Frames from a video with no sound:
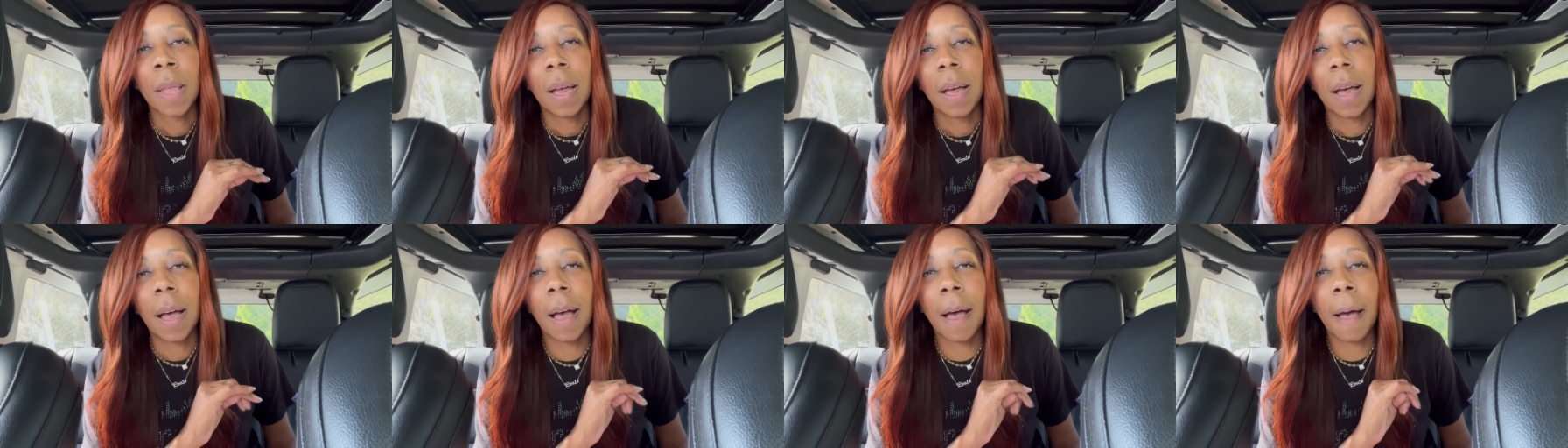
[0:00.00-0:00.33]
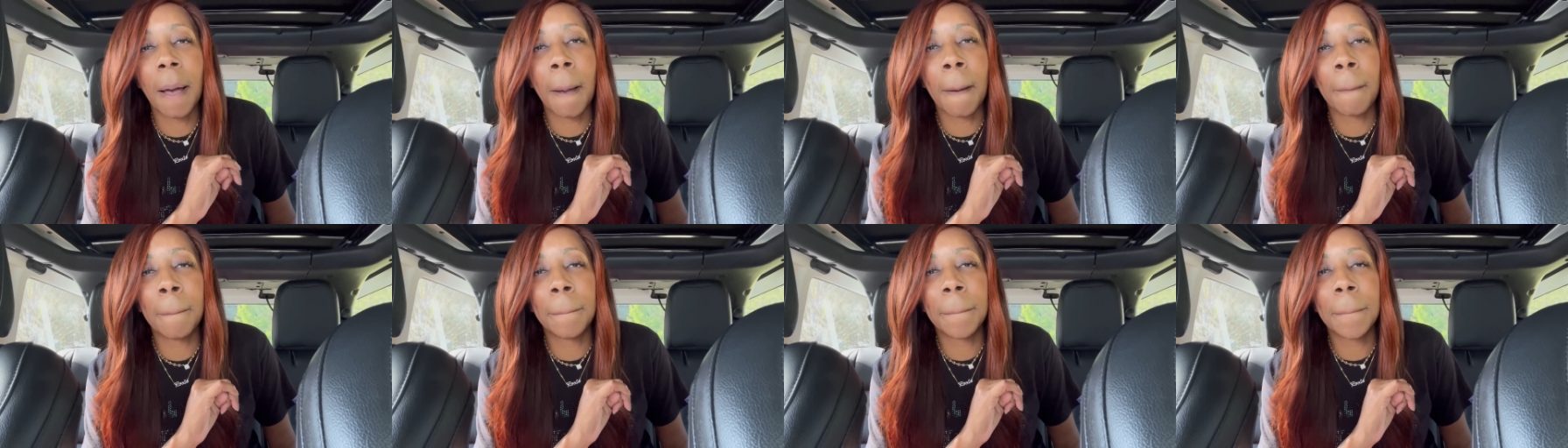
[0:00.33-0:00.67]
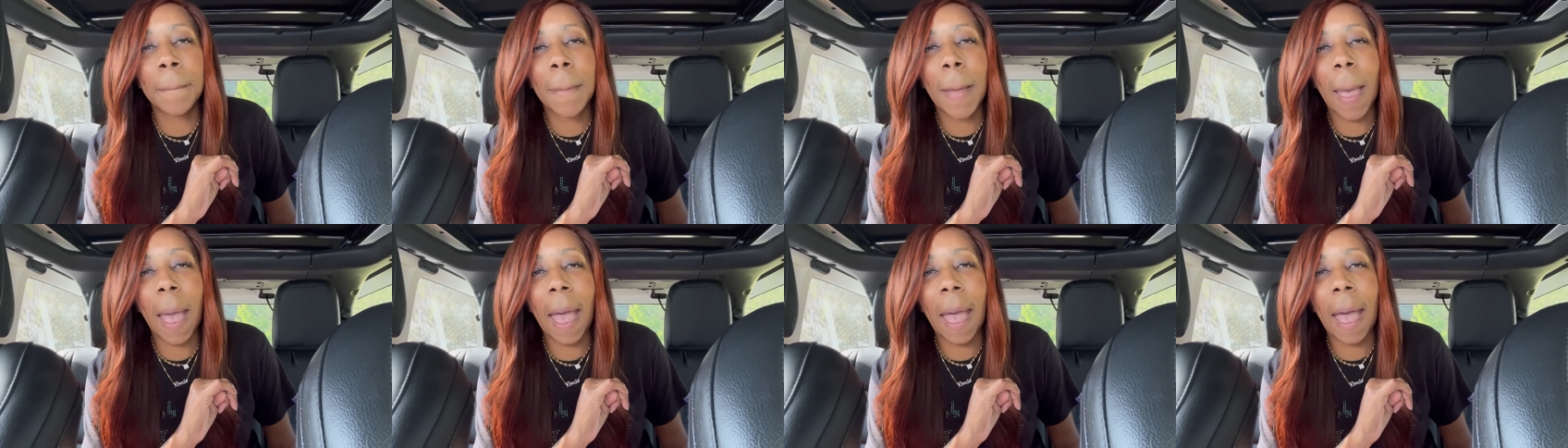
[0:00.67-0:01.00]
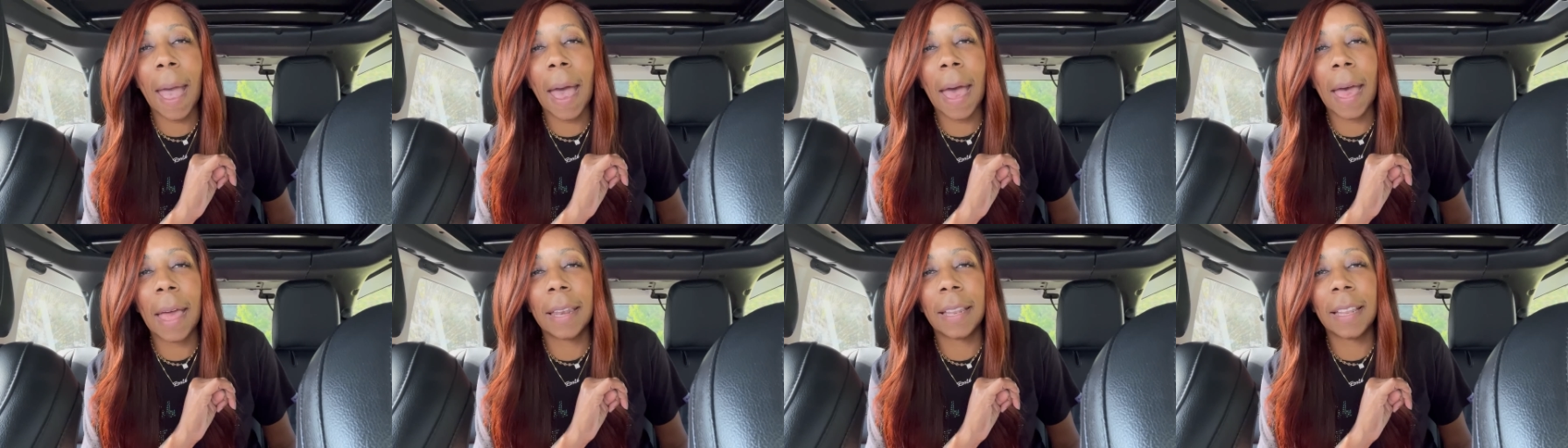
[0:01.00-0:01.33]
Um,
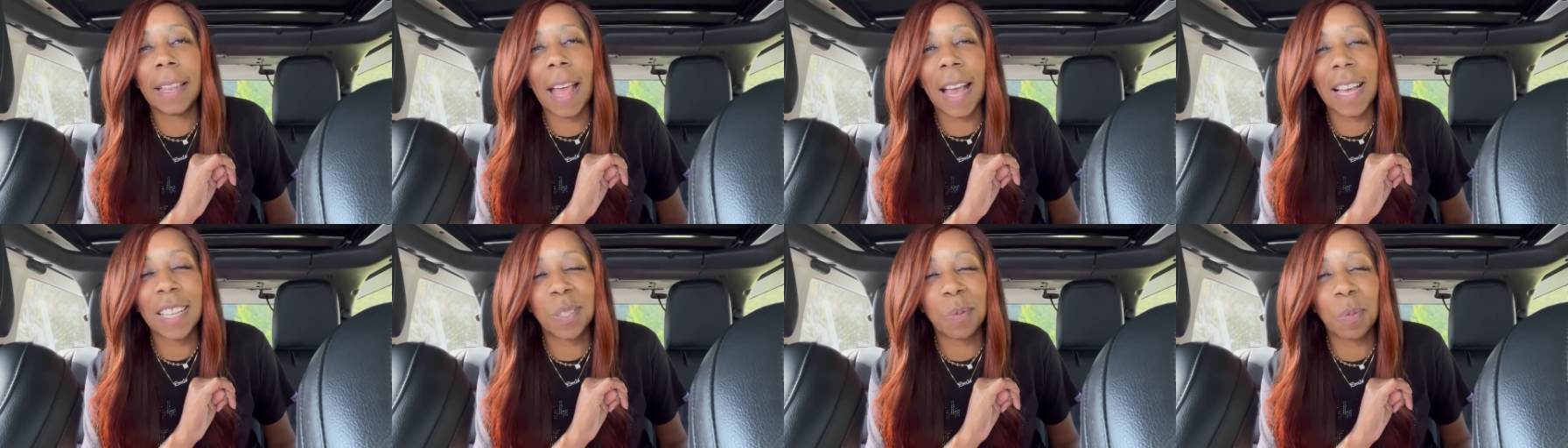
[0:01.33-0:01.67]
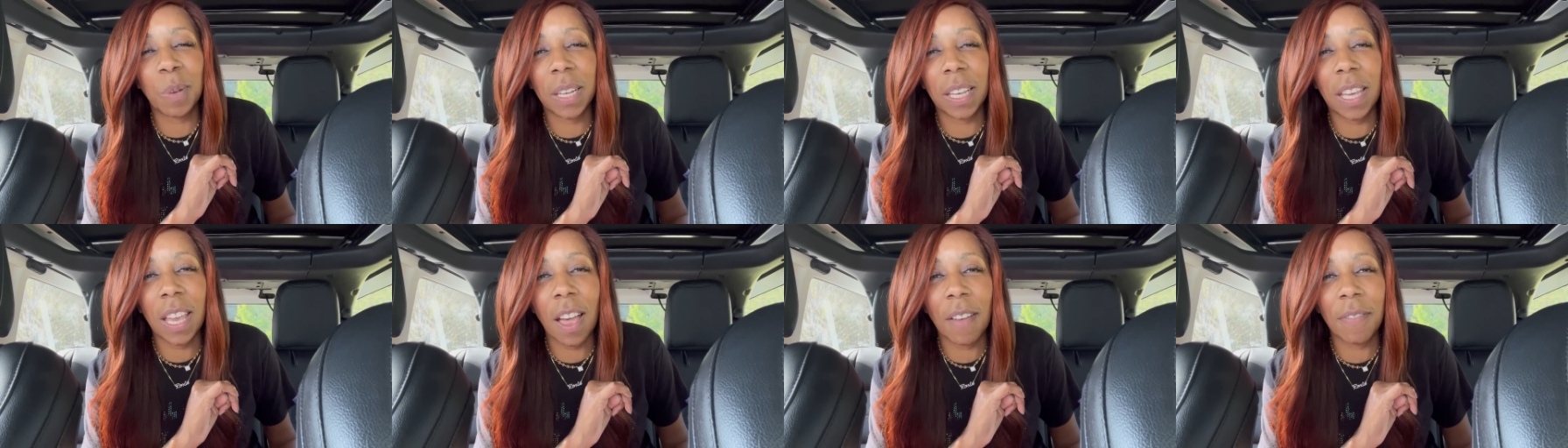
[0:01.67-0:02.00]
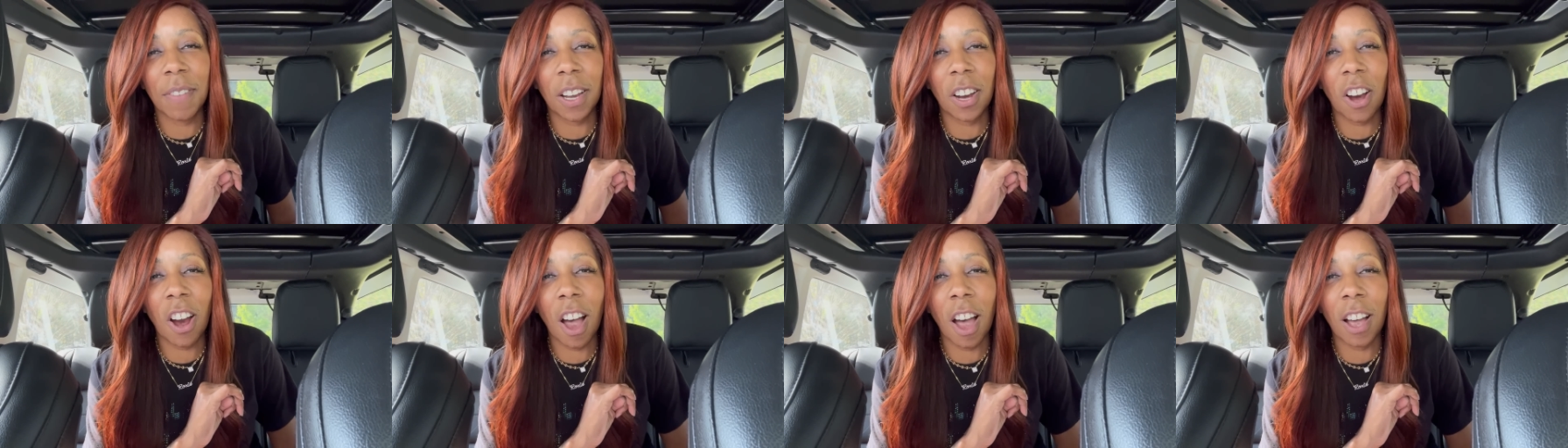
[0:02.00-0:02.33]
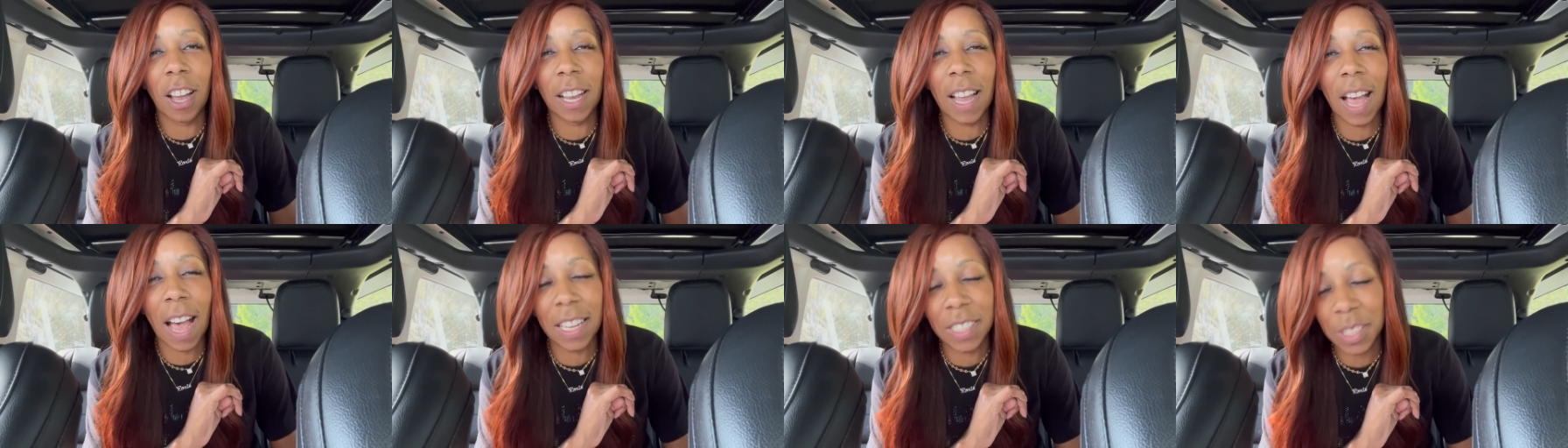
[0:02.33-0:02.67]
and that's when Kevin
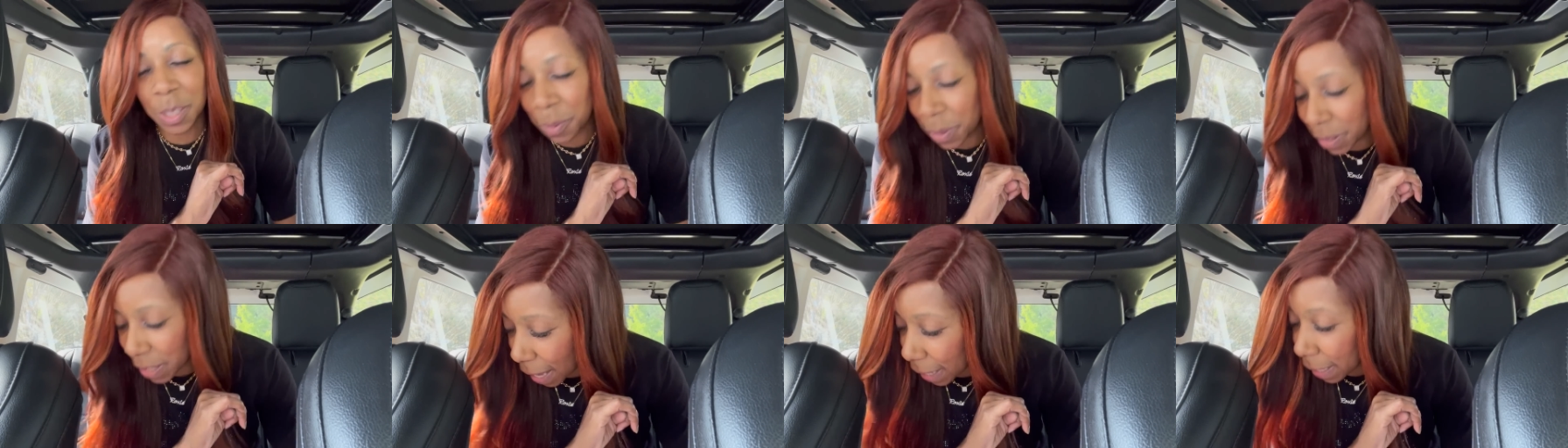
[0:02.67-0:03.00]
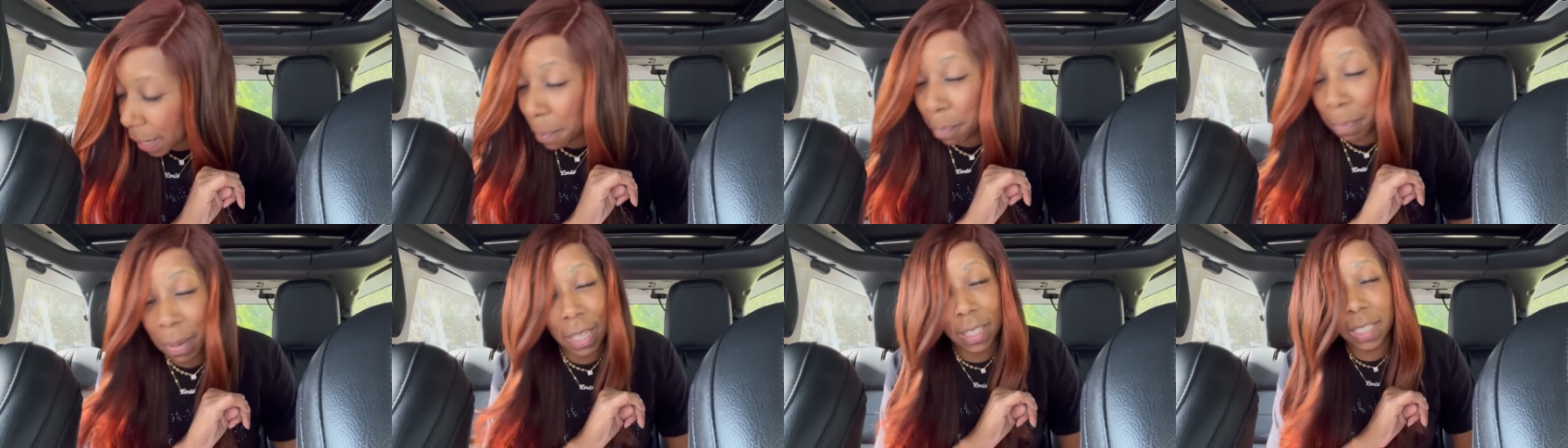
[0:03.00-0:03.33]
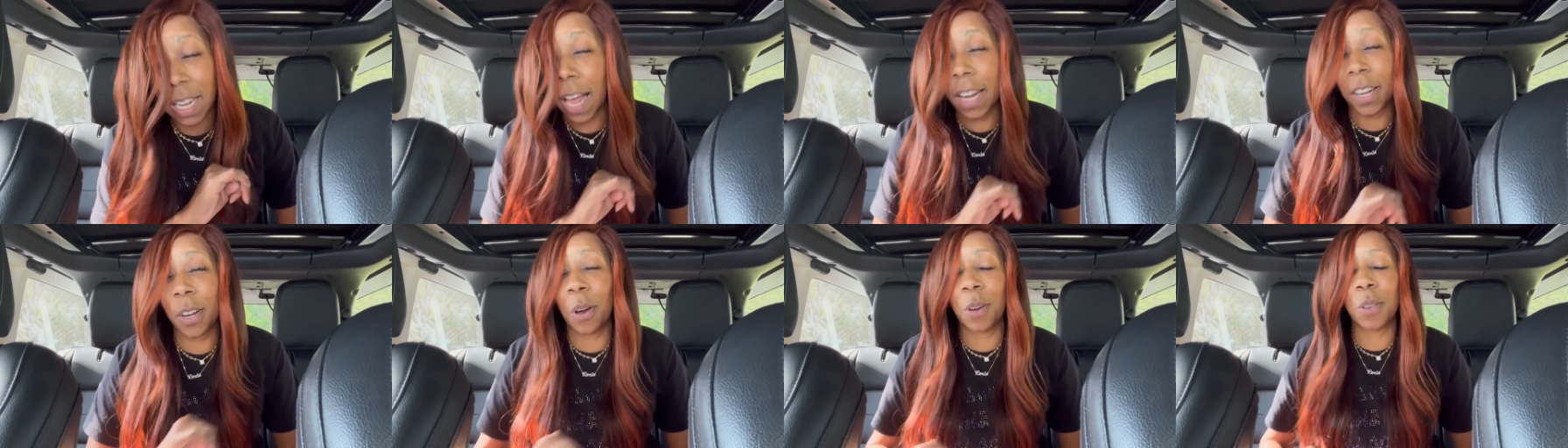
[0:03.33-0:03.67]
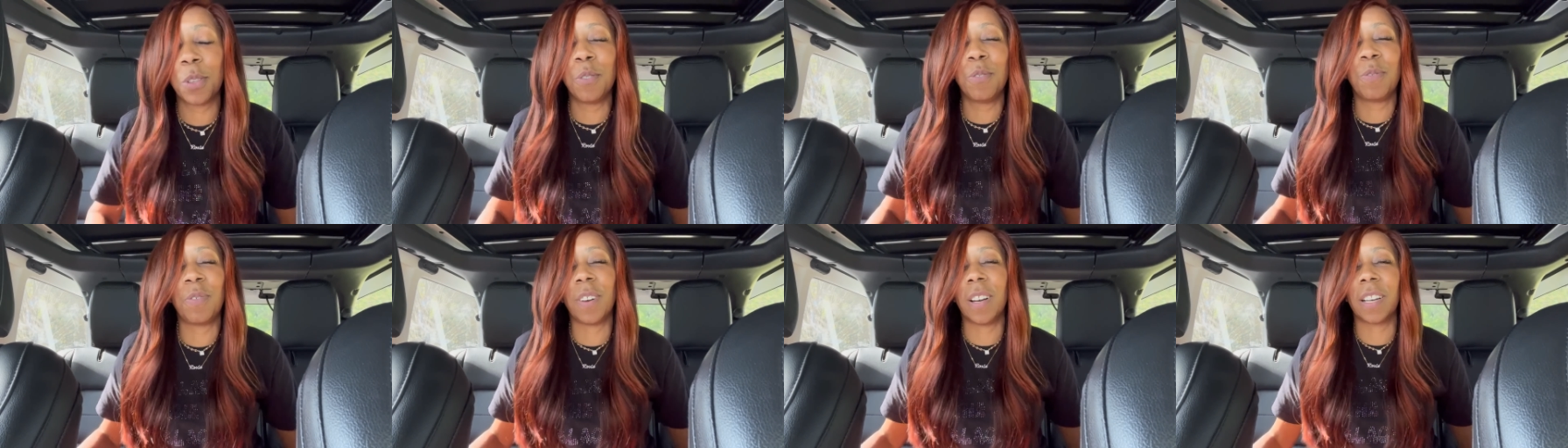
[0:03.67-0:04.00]
Costner was like, that bitch, I know
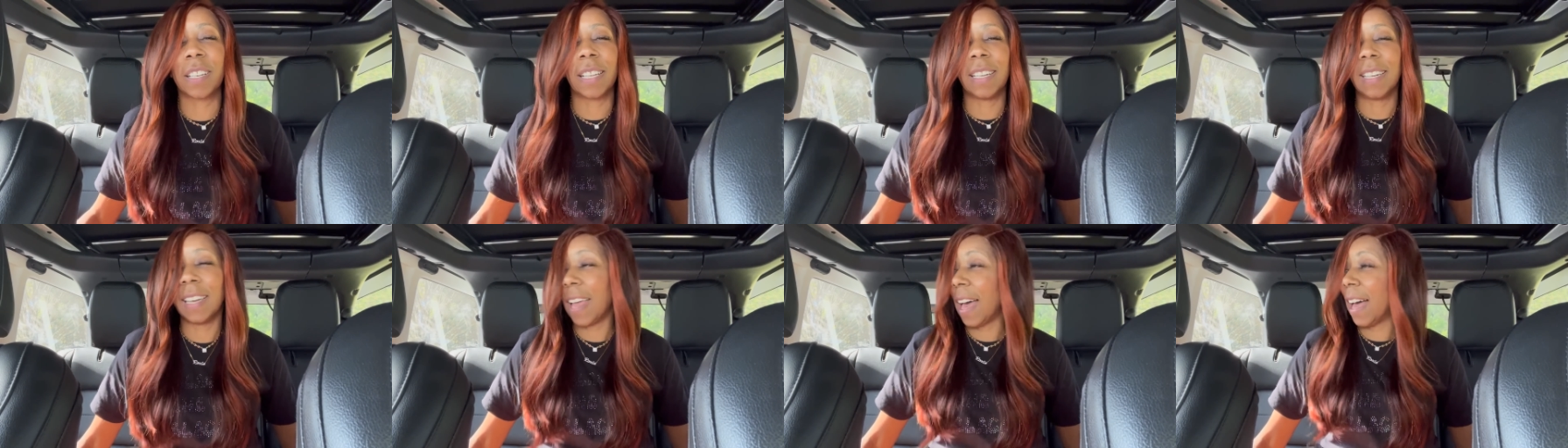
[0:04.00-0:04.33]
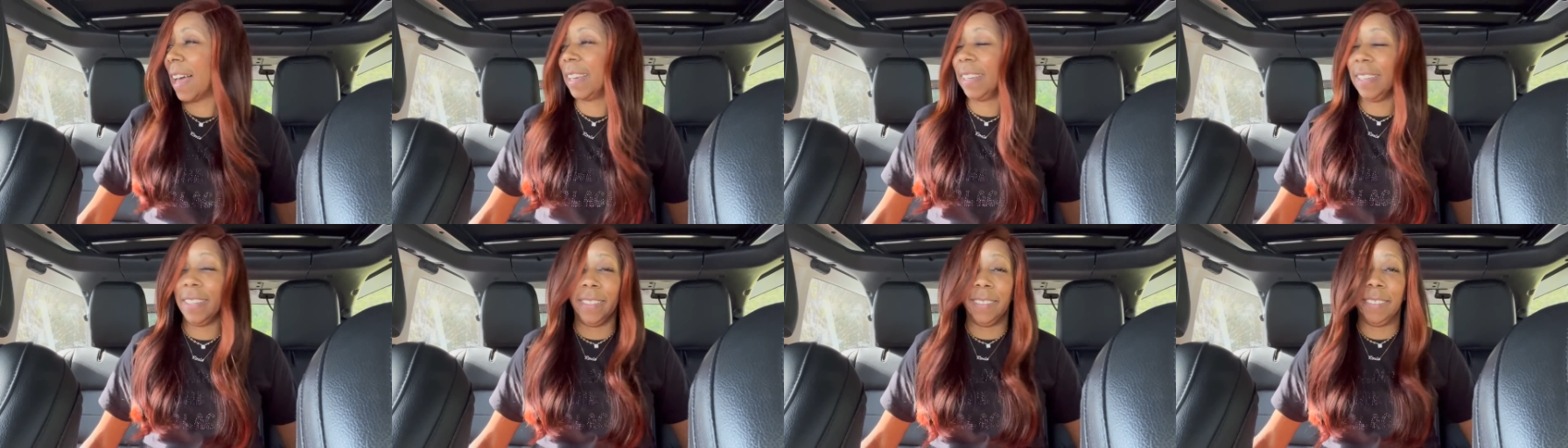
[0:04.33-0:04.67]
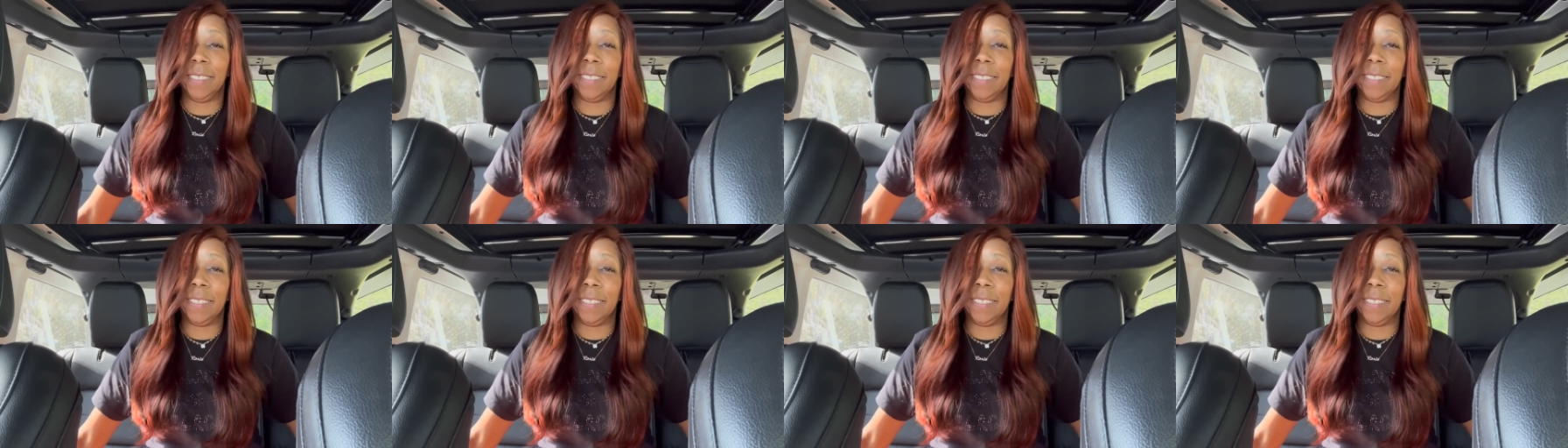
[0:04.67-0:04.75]
you fucking lying.